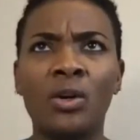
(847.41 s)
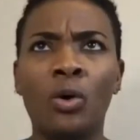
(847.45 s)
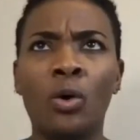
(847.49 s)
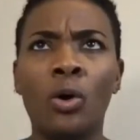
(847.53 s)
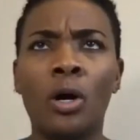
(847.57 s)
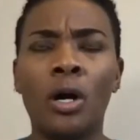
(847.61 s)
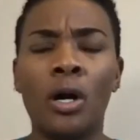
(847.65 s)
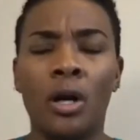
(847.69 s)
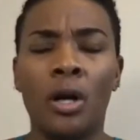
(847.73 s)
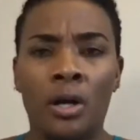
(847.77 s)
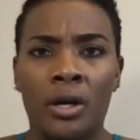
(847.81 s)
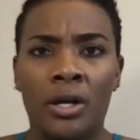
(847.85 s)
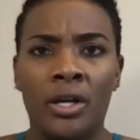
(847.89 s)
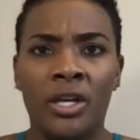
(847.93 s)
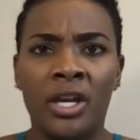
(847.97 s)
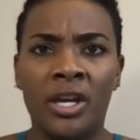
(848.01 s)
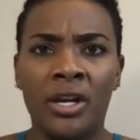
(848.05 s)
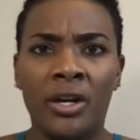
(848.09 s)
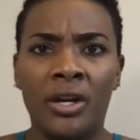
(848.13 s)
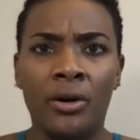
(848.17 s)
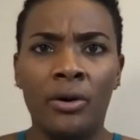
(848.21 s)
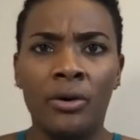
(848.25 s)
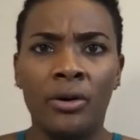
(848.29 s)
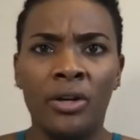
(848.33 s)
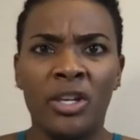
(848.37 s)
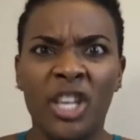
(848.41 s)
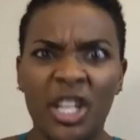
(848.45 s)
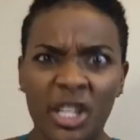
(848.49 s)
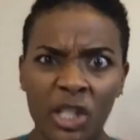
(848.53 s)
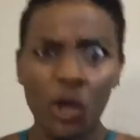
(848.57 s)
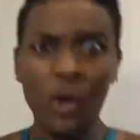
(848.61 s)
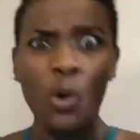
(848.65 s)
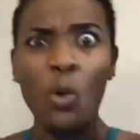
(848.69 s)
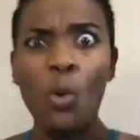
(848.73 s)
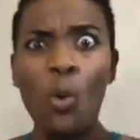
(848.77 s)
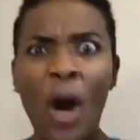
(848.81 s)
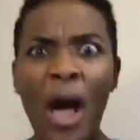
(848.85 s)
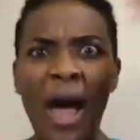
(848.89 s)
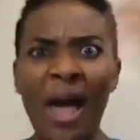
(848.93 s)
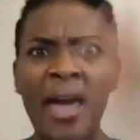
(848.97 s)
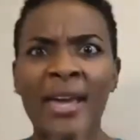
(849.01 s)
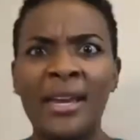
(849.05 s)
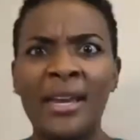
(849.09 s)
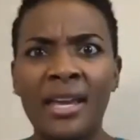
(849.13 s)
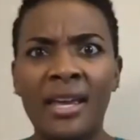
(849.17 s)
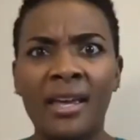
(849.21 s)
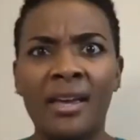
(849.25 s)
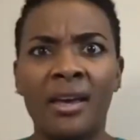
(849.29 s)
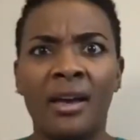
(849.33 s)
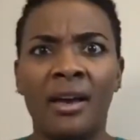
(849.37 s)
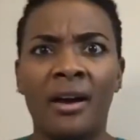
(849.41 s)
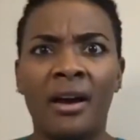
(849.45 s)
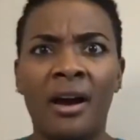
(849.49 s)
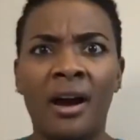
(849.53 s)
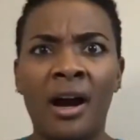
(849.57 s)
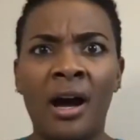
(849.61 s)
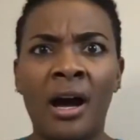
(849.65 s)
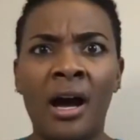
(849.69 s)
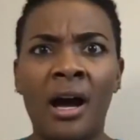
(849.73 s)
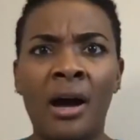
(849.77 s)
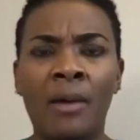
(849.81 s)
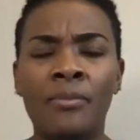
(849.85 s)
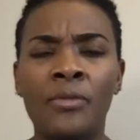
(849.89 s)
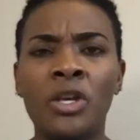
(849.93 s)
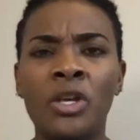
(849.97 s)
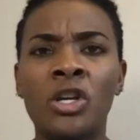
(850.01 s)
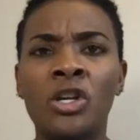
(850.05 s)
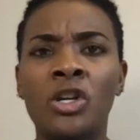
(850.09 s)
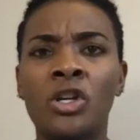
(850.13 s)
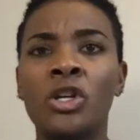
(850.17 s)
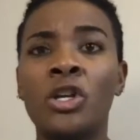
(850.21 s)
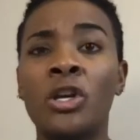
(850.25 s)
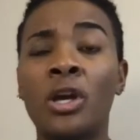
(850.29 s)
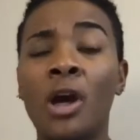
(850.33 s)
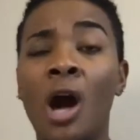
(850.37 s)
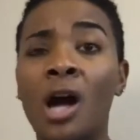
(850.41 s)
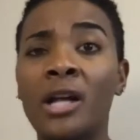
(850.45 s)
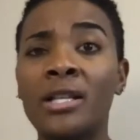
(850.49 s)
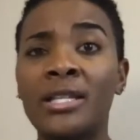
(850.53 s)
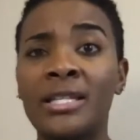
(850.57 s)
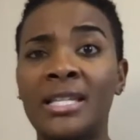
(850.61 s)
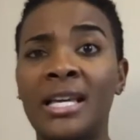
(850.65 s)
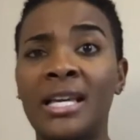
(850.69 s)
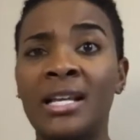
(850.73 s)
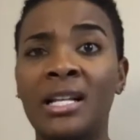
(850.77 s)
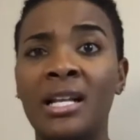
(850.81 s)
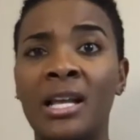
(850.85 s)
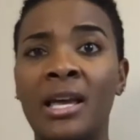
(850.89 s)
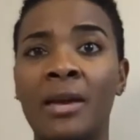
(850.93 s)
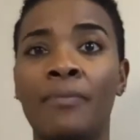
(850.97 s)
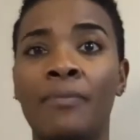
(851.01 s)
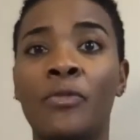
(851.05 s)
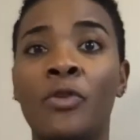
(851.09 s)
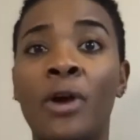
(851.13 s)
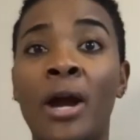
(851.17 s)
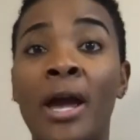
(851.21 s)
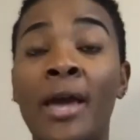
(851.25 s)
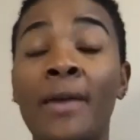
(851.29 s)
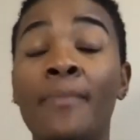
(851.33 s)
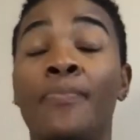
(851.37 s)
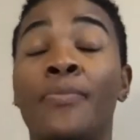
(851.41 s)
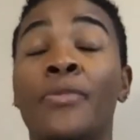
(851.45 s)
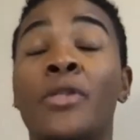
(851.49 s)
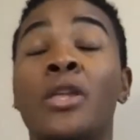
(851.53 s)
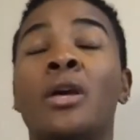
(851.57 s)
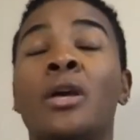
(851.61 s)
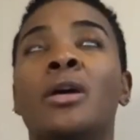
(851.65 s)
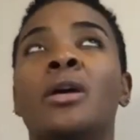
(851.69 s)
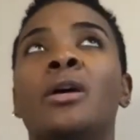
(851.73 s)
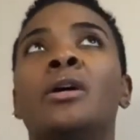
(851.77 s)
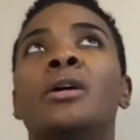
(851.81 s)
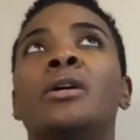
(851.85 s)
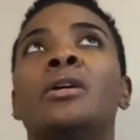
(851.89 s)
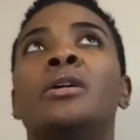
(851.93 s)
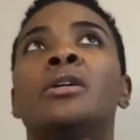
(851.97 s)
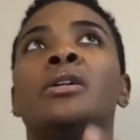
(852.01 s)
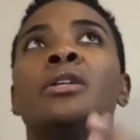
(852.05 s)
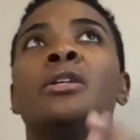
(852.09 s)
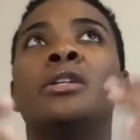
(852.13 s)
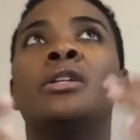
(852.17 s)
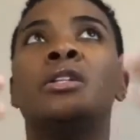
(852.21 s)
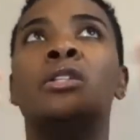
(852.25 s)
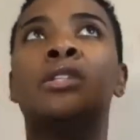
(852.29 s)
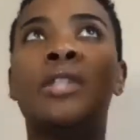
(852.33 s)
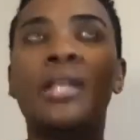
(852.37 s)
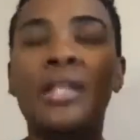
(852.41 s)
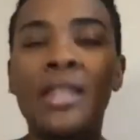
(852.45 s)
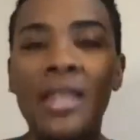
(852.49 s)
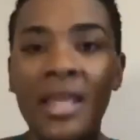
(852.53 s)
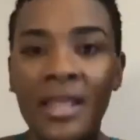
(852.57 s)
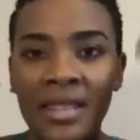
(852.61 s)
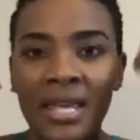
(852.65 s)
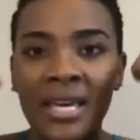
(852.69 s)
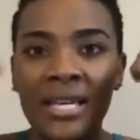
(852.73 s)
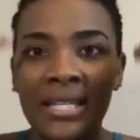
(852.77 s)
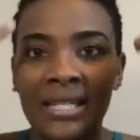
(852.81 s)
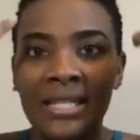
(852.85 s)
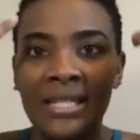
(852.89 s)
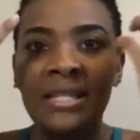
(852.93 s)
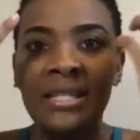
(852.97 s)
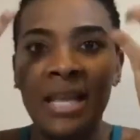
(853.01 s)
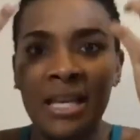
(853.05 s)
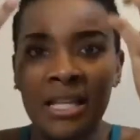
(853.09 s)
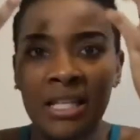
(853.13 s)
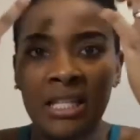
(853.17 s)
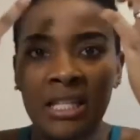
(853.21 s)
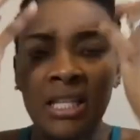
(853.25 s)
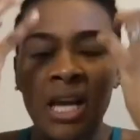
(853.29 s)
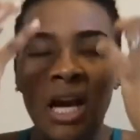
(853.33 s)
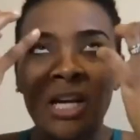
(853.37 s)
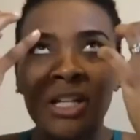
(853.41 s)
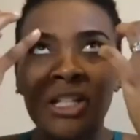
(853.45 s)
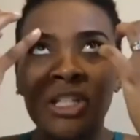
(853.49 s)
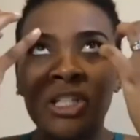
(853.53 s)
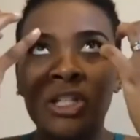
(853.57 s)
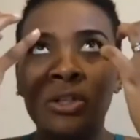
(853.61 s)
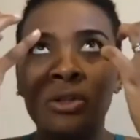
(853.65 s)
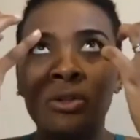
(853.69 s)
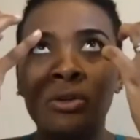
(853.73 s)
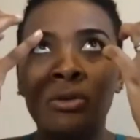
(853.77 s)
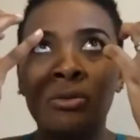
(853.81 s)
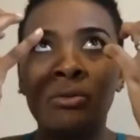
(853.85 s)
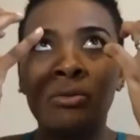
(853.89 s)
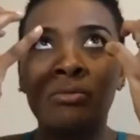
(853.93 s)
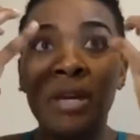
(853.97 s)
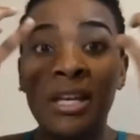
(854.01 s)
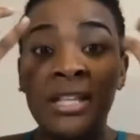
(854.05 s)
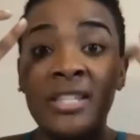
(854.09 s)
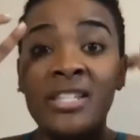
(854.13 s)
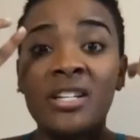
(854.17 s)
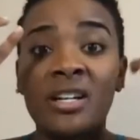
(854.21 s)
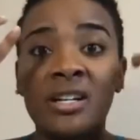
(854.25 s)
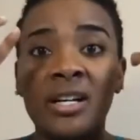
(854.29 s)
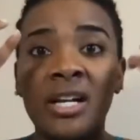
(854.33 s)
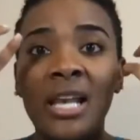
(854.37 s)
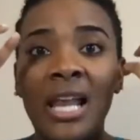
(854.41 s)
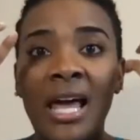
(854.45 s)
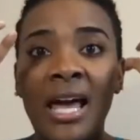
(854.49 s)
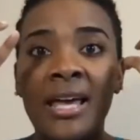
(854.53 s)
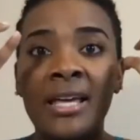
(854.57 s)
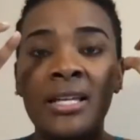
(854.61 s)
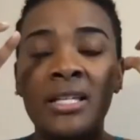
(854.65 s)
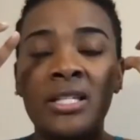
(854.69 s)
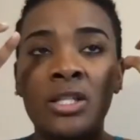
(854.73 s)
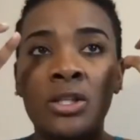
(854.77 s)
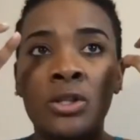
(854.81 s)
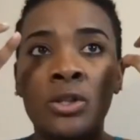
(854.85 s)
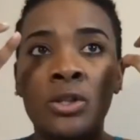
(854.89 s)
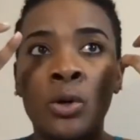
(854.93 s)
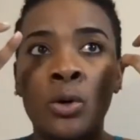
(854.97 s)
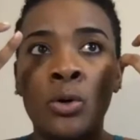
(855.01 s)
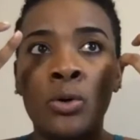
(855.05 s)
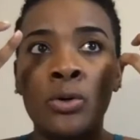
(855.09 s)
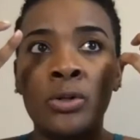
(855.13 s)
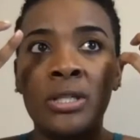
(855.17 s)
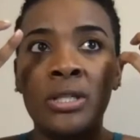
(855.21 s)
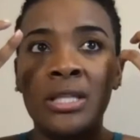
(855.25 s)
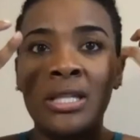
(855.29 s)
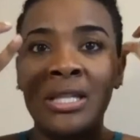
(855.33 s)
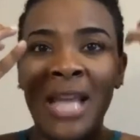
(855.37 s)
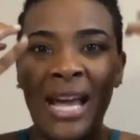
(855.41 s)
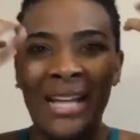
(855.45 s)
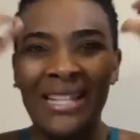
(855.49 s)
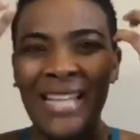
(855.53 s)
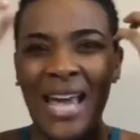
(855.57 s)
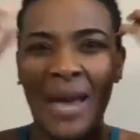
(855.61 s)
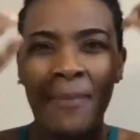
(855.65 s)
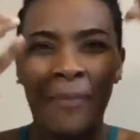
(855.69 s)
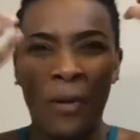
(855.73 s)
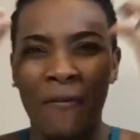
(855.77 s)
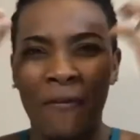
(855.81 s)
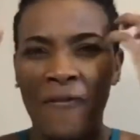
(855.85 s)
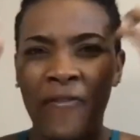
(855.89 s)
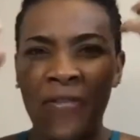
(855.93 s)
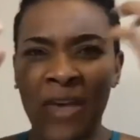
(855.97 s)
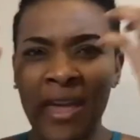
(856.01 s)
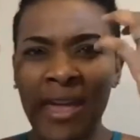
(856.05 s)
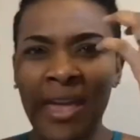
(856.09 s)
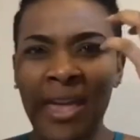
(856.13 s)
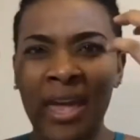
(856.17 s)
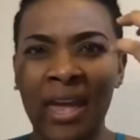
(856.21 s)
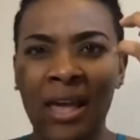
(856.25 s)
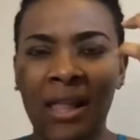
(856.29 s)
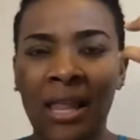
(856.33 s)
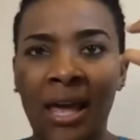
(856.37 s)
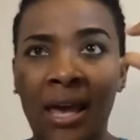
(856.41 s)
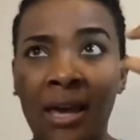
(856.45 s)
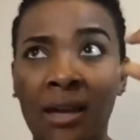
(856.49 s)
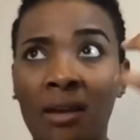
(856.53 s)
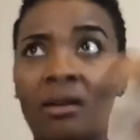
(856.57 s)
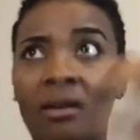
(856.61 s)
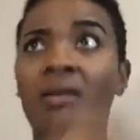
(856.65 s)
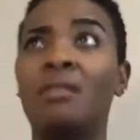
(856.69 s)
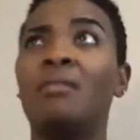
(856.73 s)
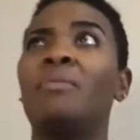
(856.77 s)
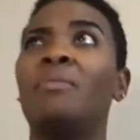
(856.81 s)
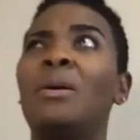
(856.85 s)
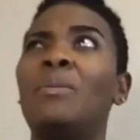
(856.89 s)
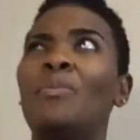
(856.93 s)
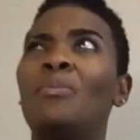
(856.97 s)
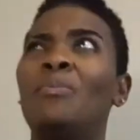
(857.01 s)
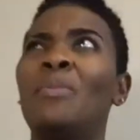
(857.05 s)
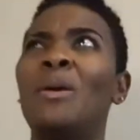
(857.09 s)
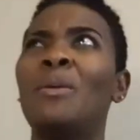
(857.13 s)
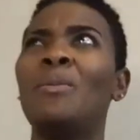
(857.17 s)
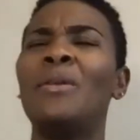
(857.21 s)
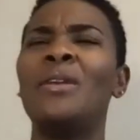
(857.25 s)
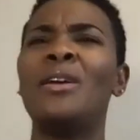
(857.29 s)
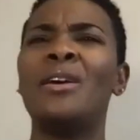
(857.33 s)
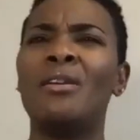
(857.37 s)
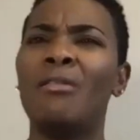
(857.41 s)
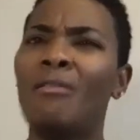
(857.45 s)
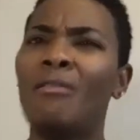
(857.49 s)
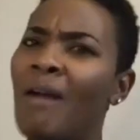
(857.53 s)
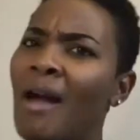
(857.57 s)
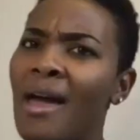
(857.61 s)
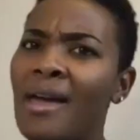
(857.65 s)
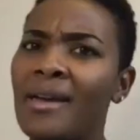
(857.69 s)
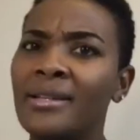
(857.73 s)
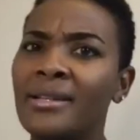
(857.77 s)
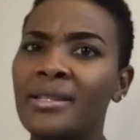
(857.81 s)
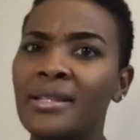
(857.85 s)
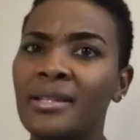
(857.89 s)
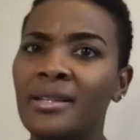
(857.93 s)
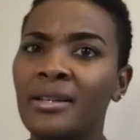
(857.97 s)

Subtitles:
Or, you know, you're too whiny, you know, constantly, right? So then they start to internalize that type of thinking, like, oh, maybe they're right.